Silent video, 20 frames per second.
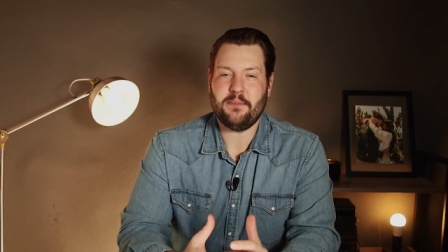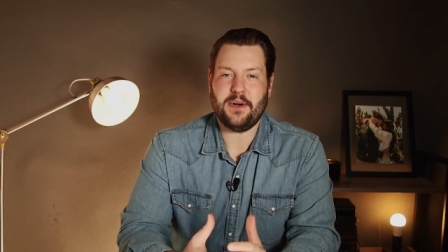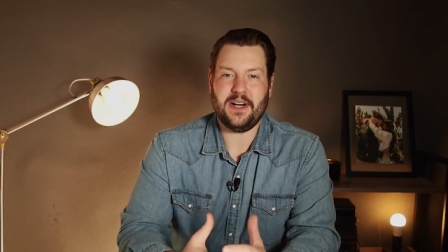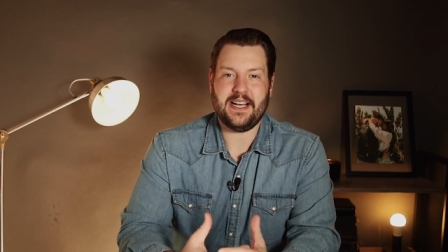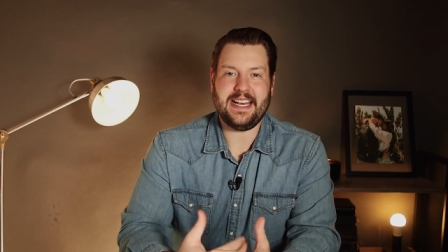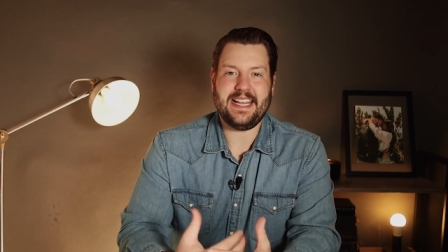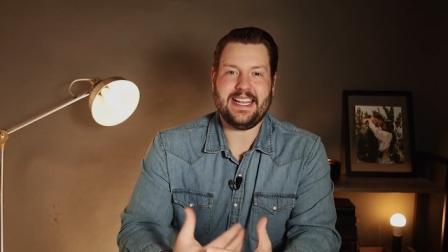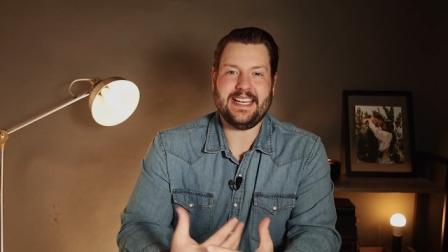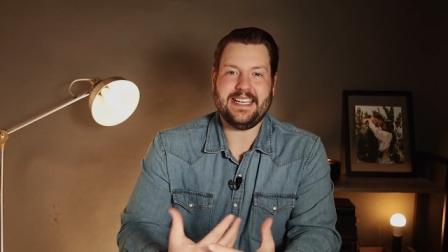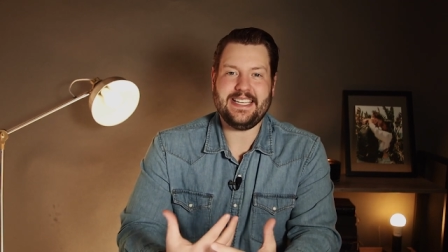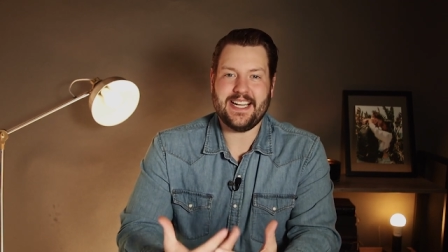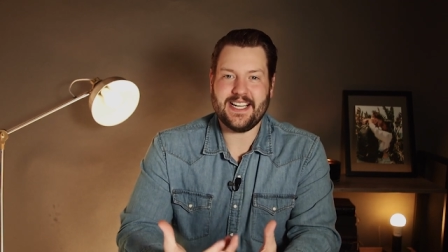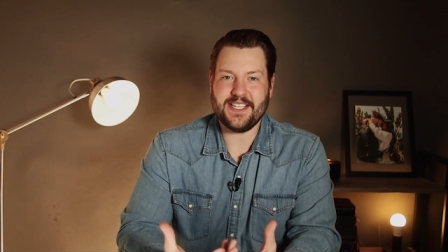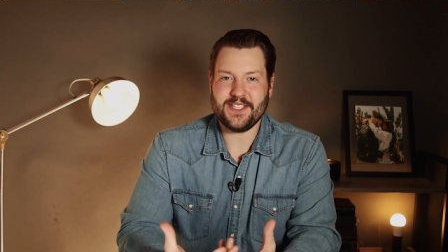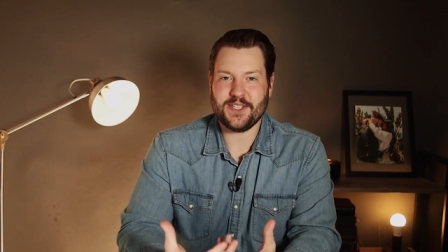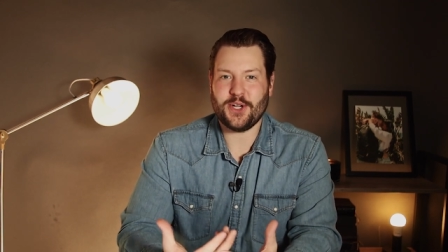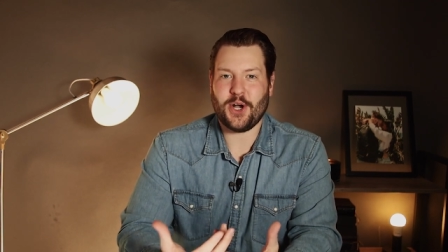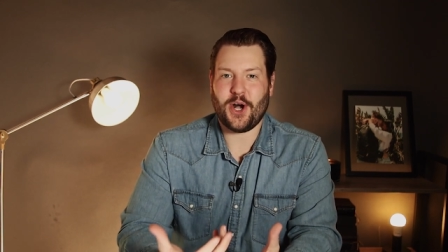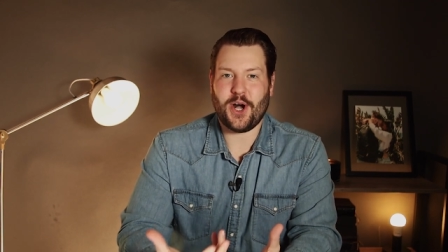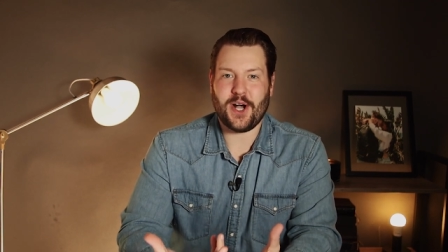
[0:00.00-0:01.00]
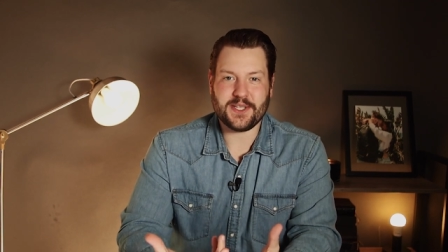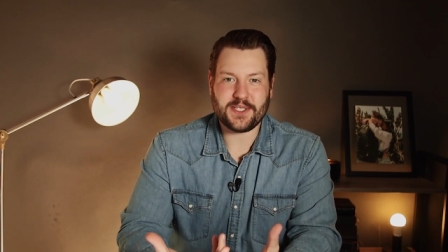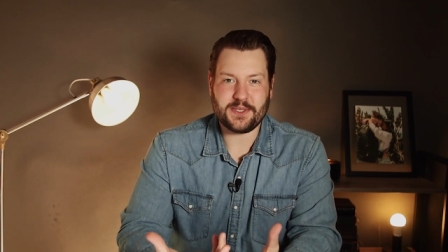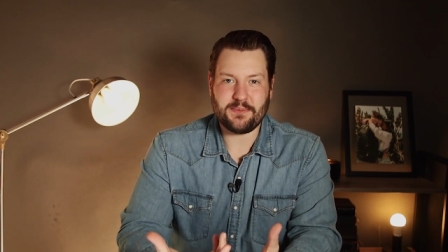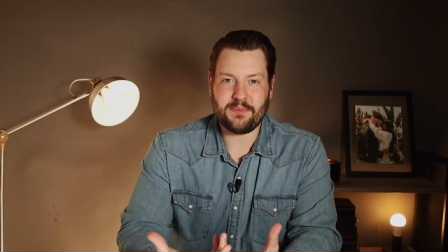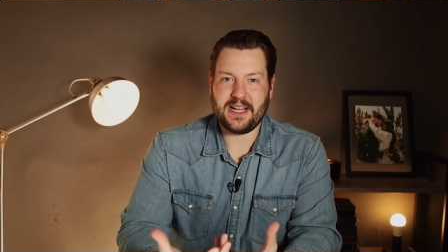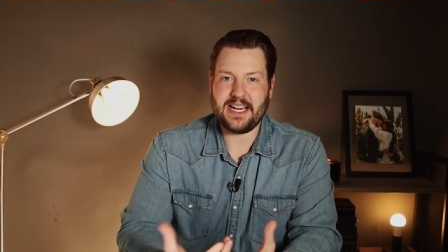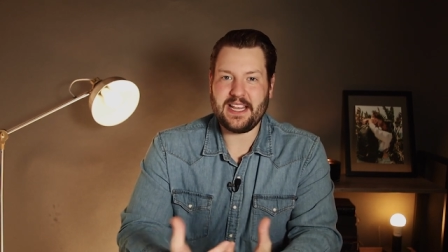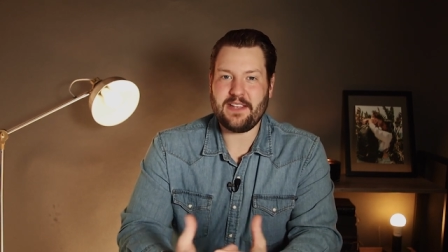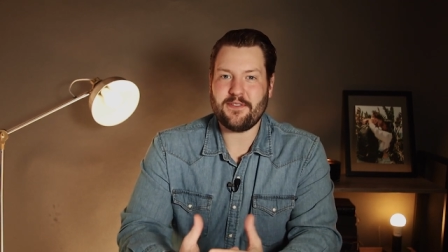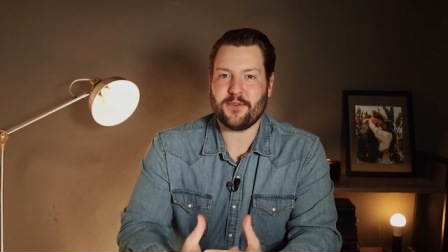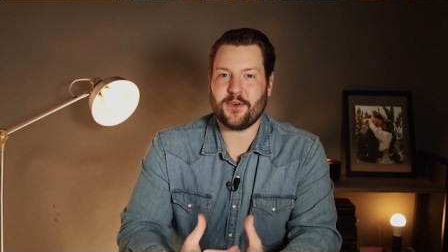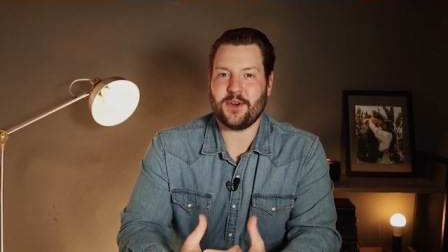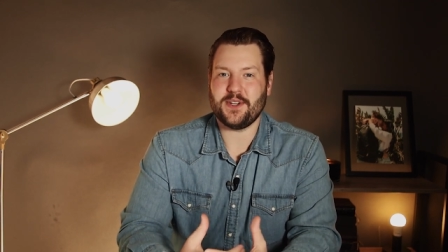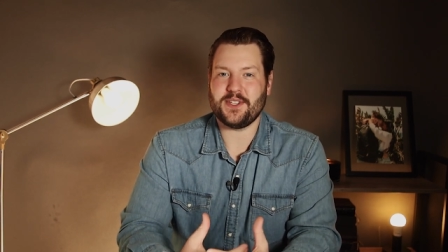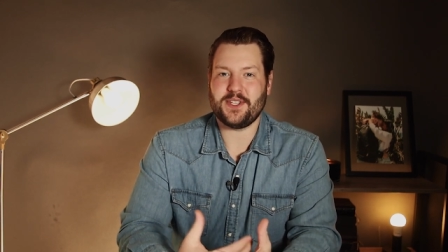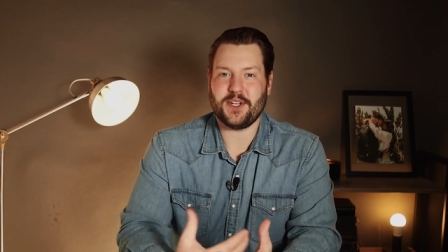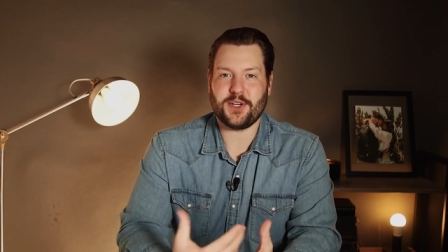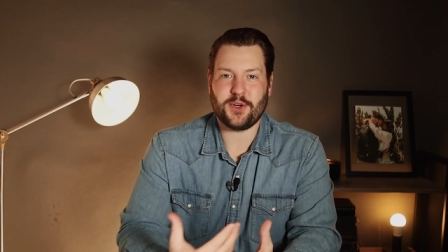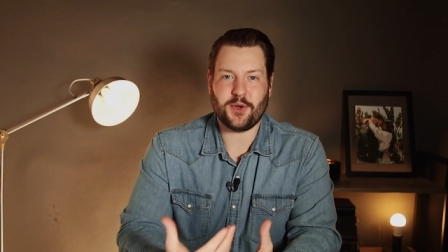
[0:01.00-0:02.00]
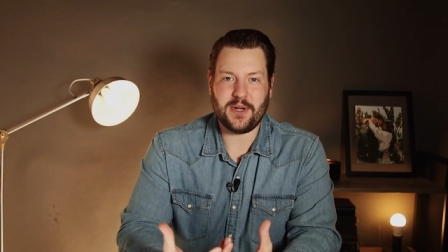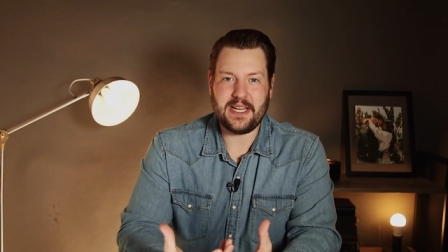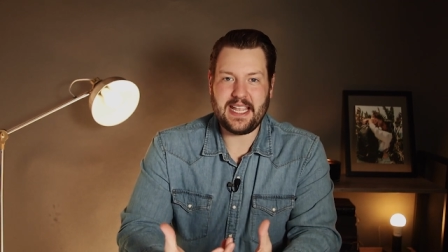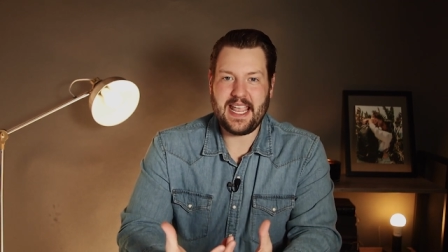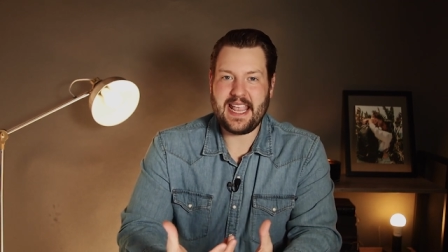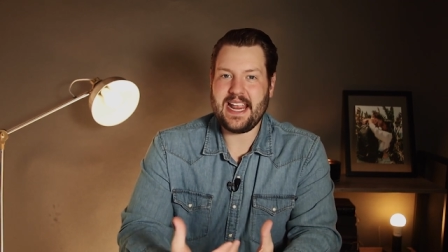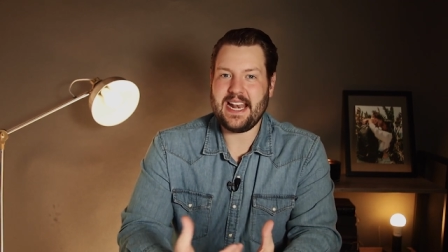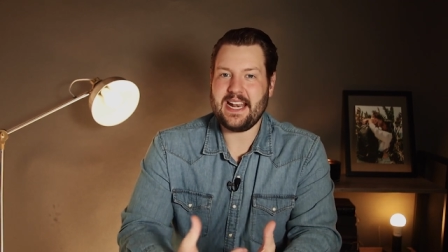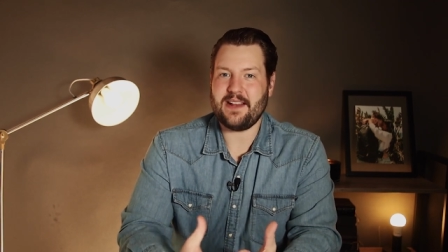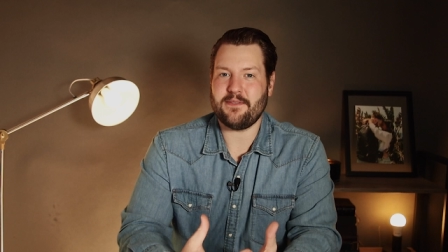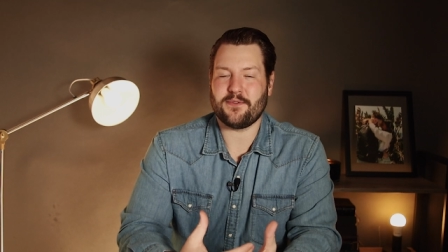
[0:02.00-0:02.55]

but it does cost money for us to create